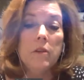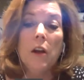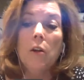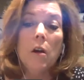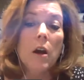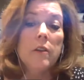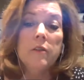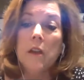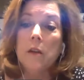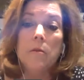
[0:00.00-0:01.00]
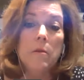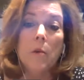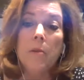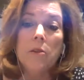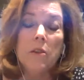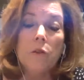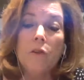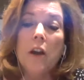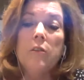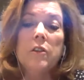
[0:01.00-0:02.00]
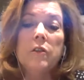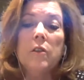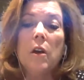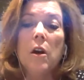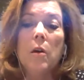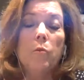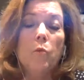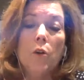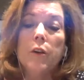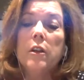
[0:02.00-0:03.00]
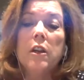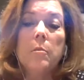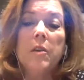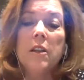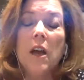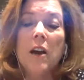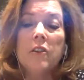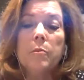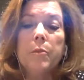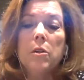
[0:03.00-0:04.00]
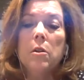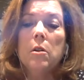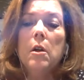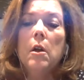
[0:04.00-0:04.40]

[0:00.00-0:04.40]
terrorized and about this virus, worried they're going to be in the hospital.